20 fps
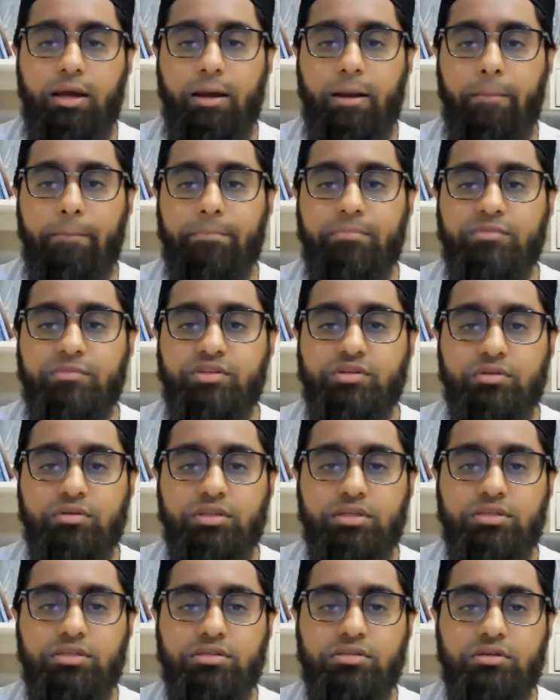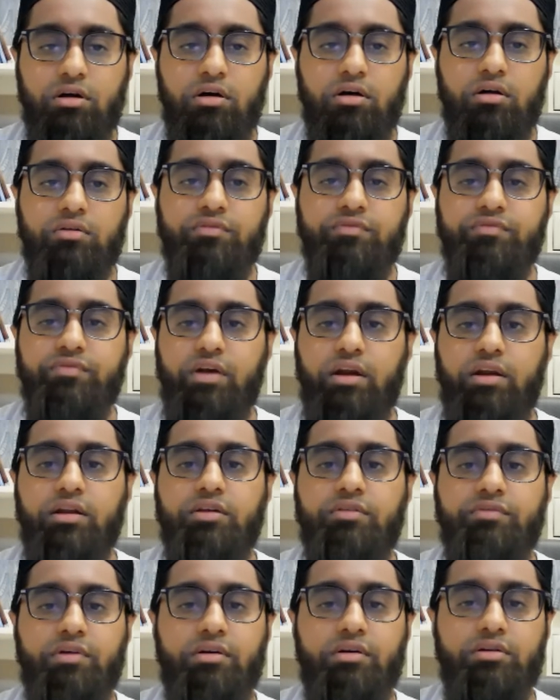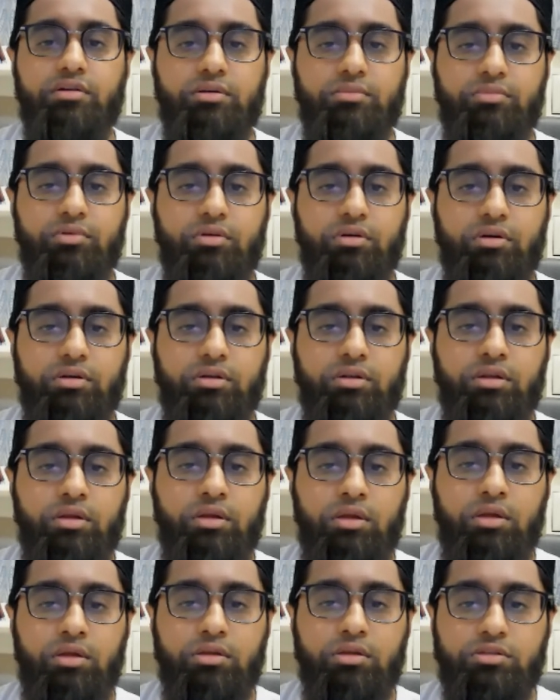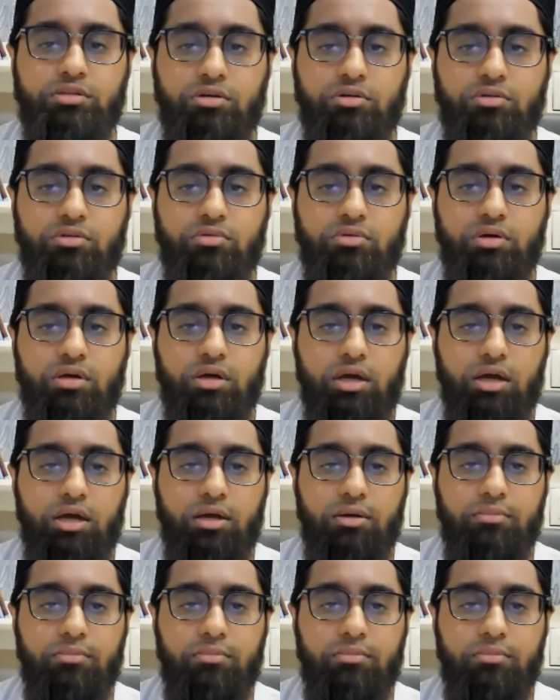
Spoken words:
So this is all very, very important. So